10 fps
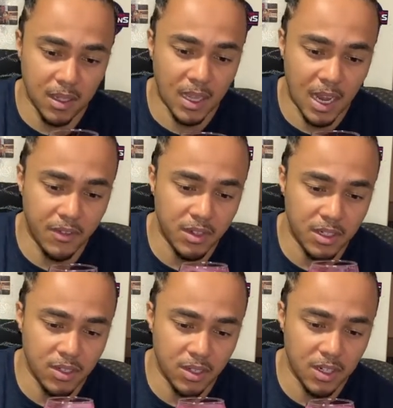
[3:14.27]
kind of a
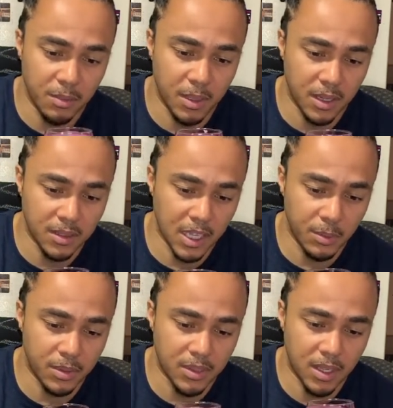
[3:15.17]
desserty beer. It's
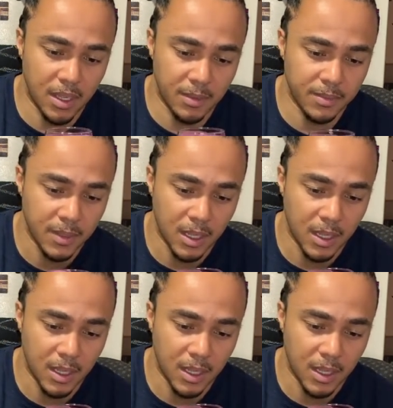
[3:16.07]
8%.